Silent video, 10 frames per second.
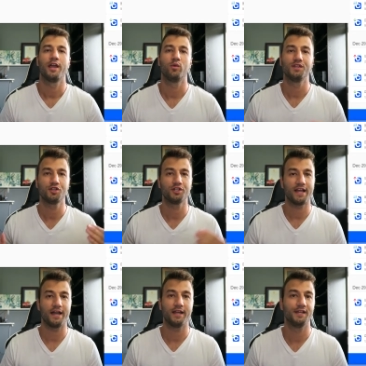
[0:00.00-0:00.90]
And once your
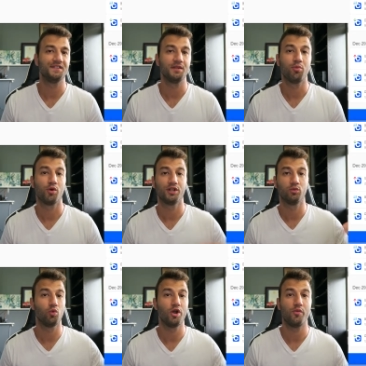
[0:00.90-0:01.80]
data is
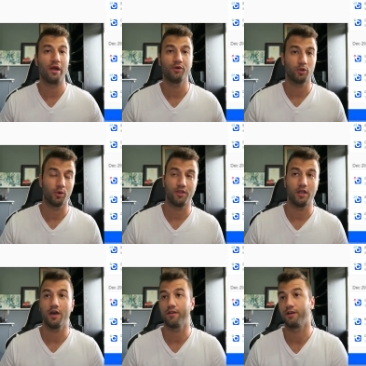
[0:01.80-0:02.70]
imported one route or
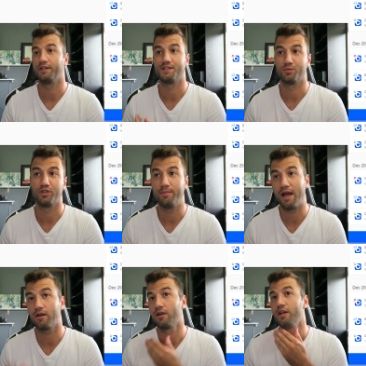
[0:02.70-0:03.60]
the other, it doesn't really
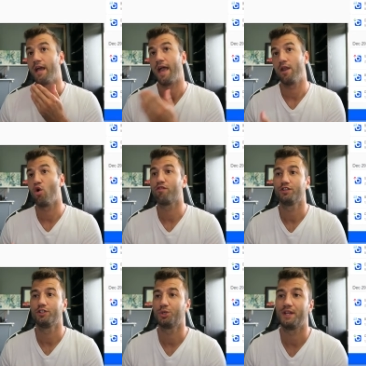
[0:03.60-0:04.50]
matter. Head over
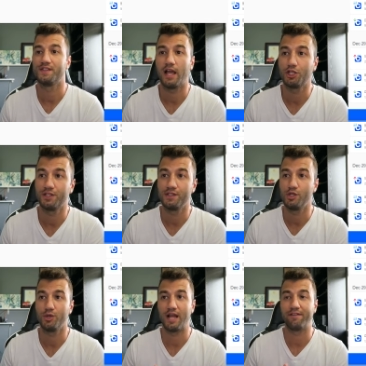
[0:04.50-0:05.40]
to transactions
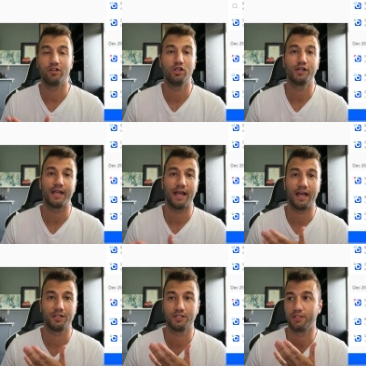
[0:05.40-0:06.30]
and you can have a look
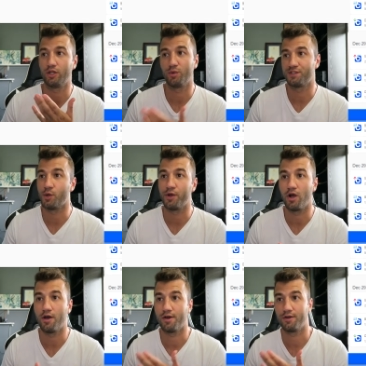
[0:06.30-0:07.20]
at, you know, what's going
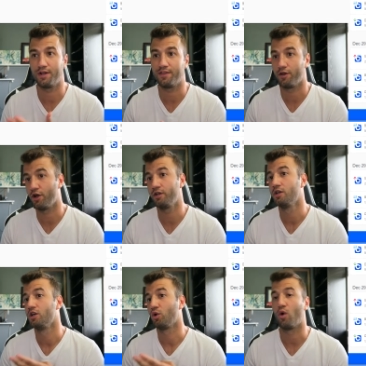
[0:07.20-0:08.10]
on underneath the hood.
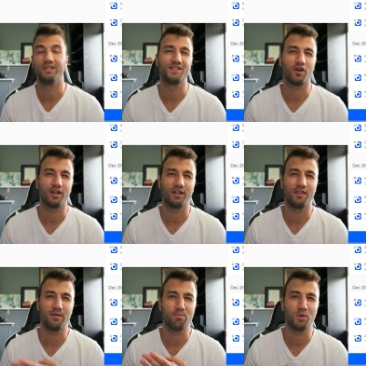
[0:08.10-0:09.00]
Koinly's already
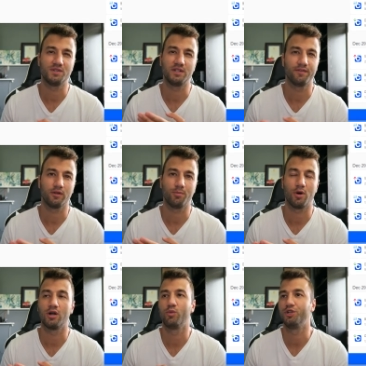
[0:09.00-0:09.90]
done the most difficult
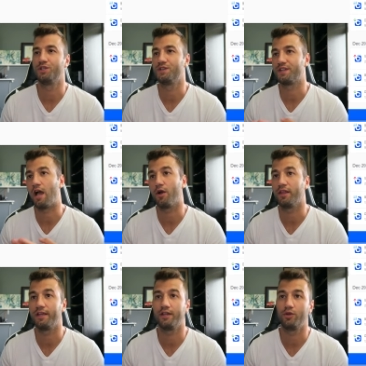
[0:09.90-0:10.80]
part, which is
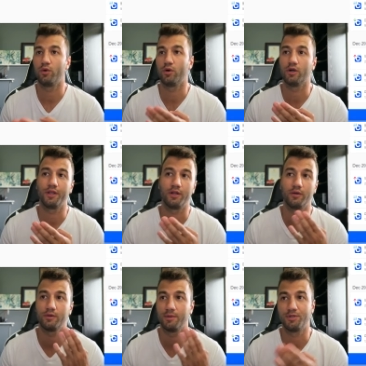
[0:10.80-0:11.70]
calculated your, you
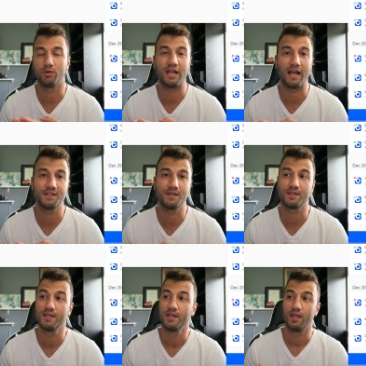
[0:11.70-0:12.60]
know, crypto taxes.